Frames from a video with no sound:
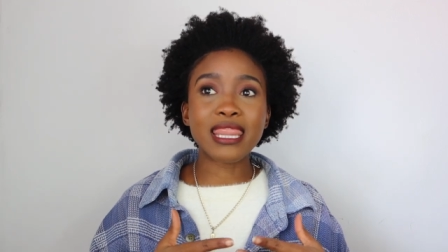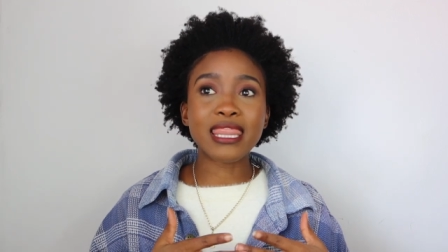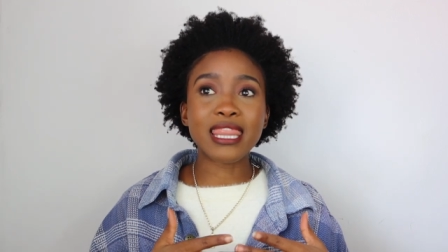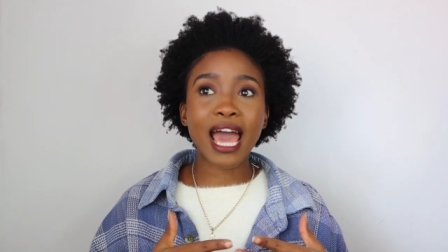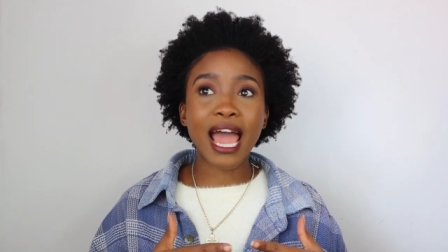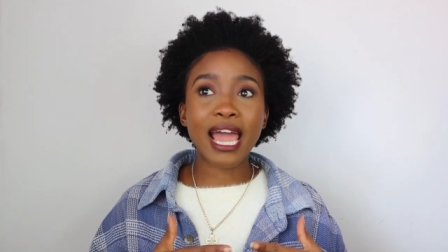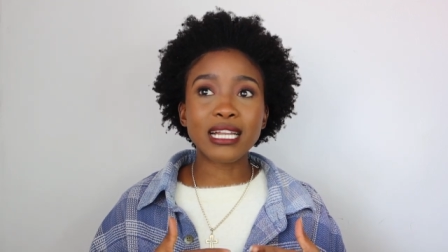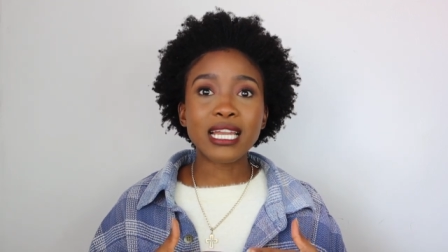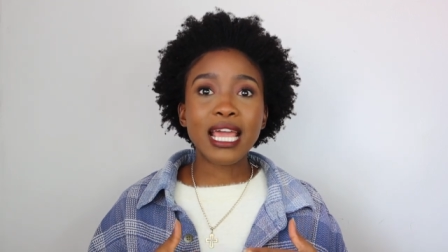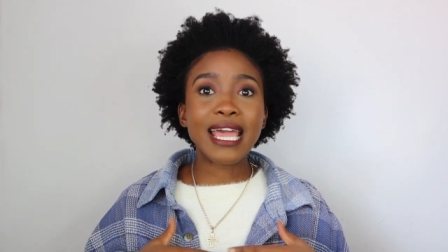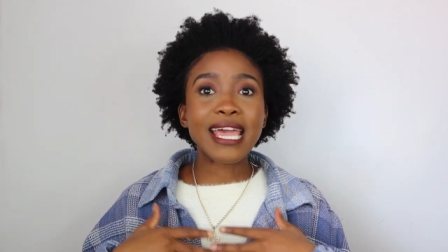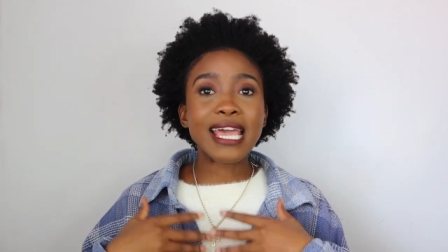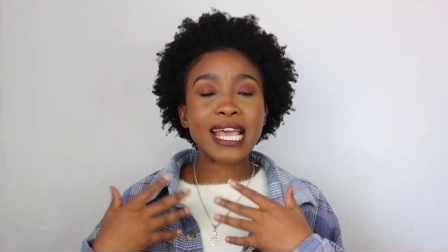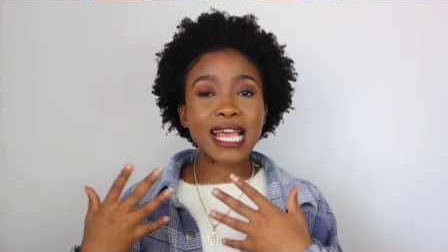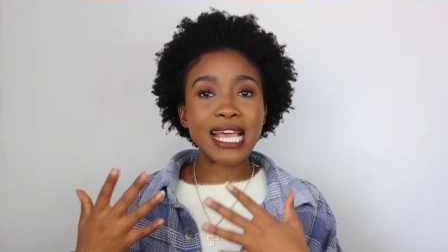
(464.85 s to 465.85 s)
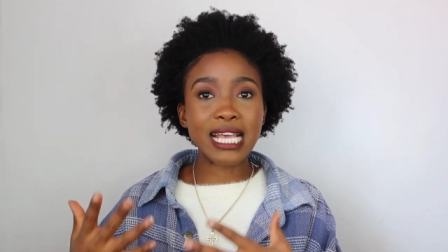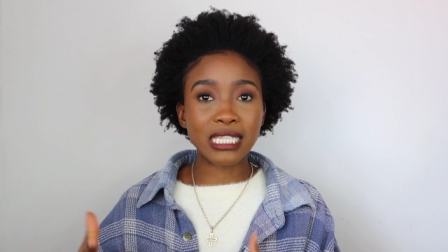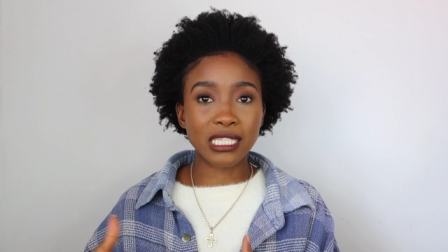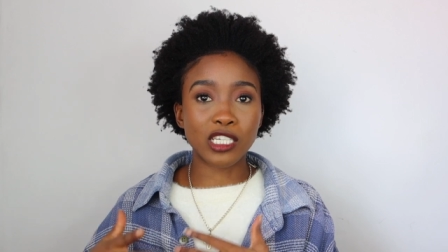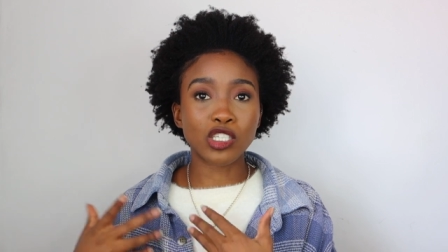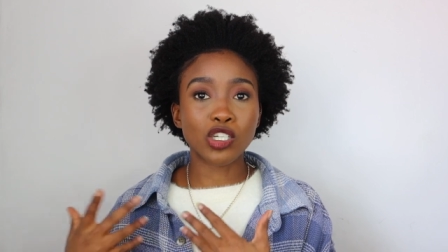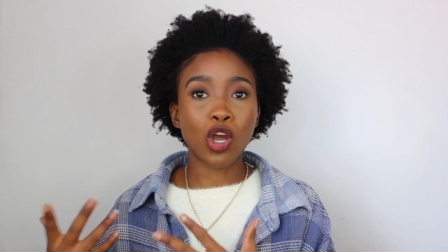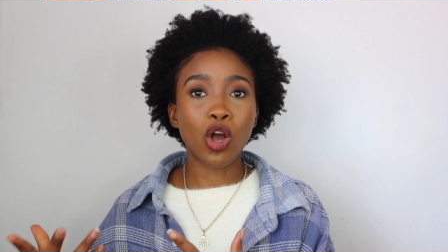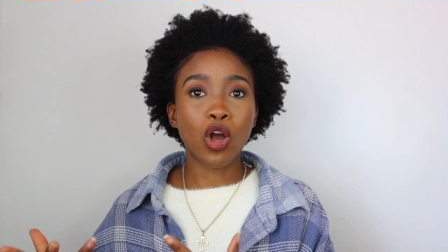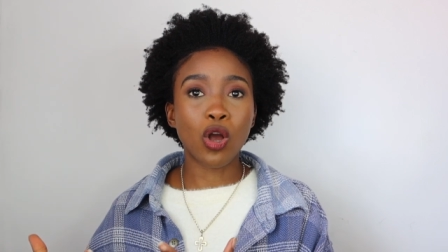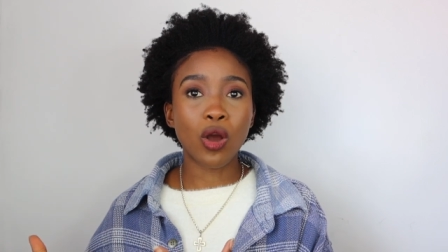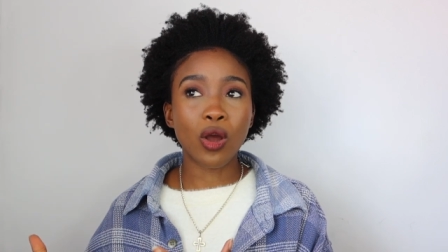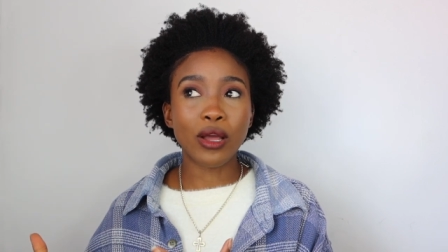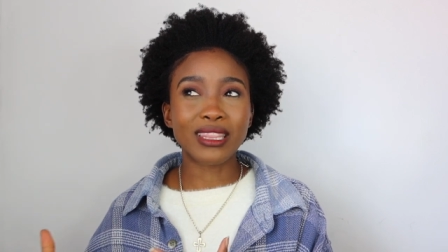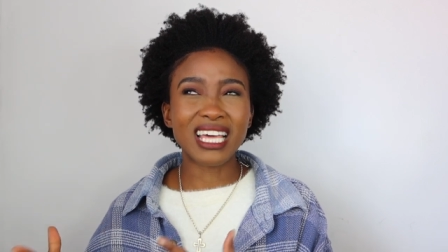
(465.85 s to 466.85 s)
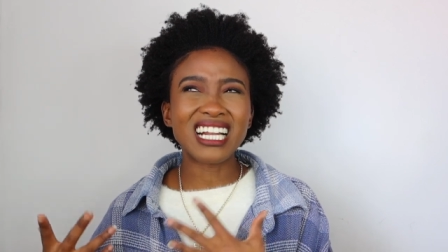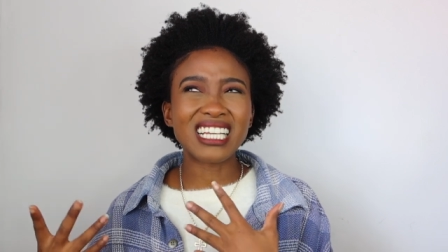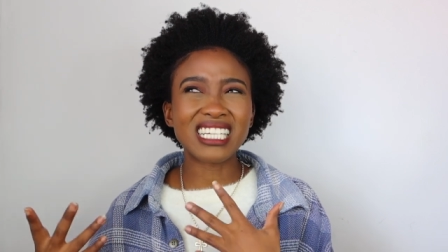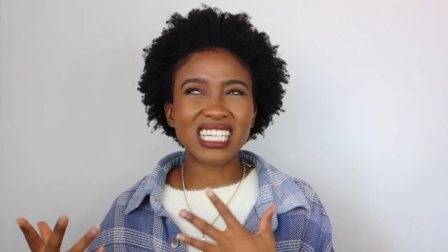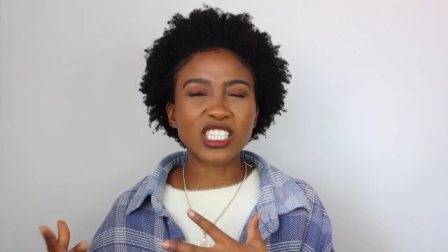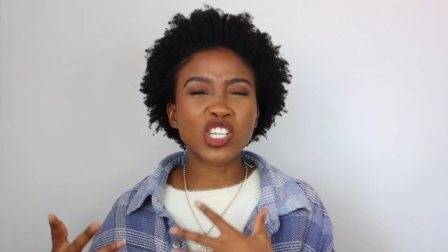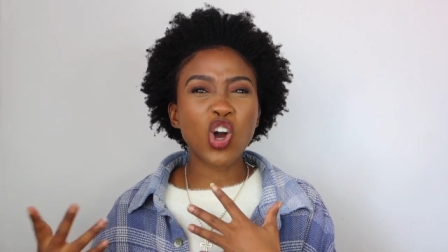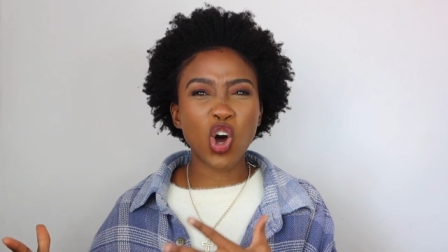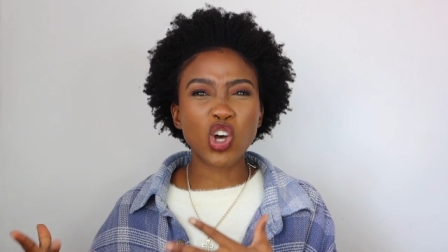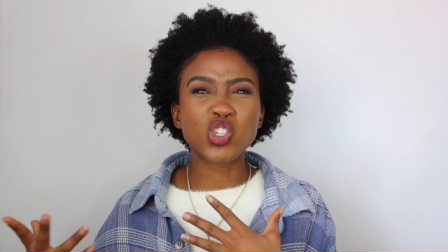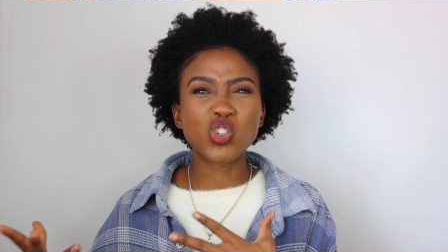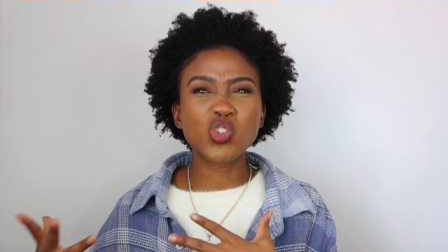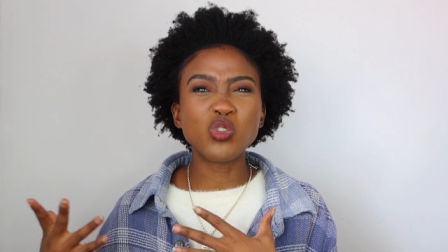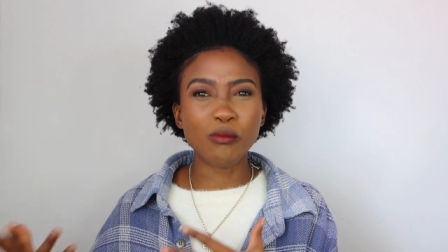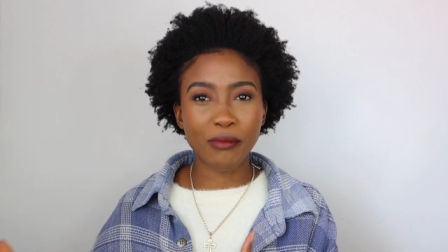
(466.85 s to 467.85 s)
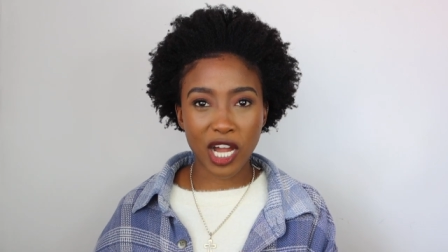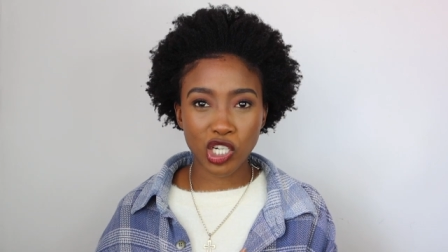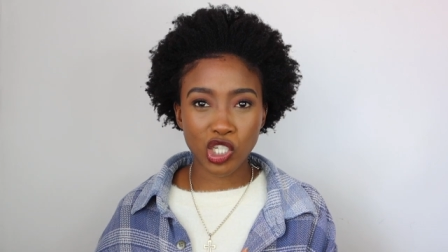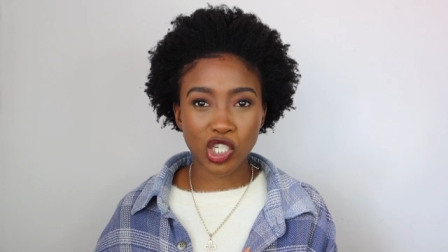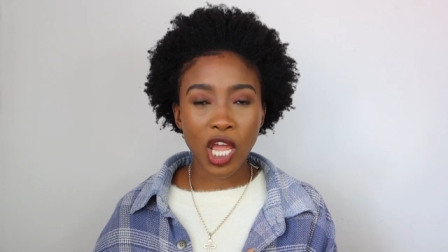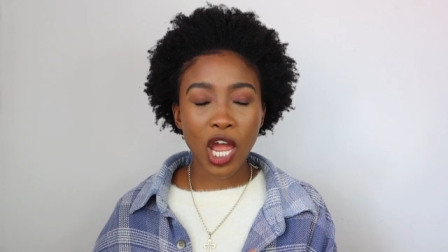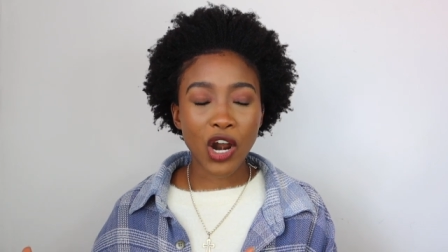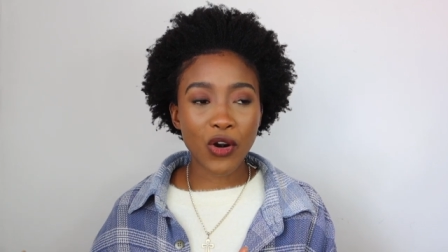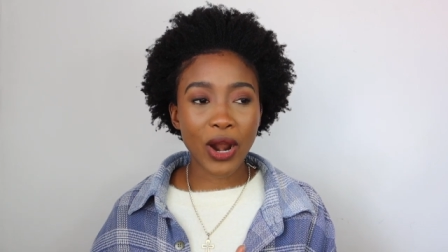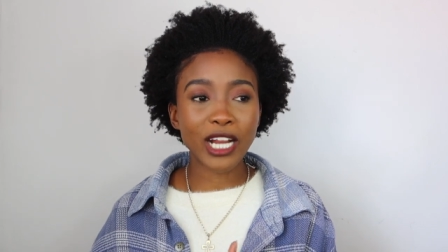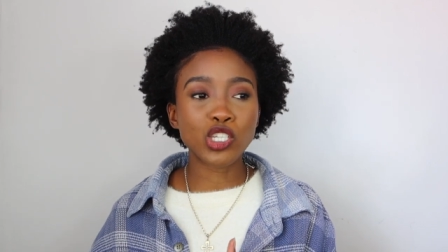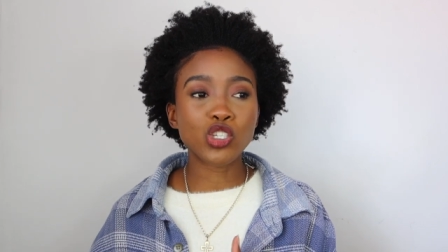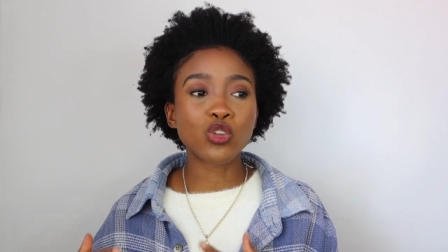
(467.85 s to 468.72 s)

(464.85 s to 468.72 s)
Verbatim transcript: that isn't that doesn't cost too much, right?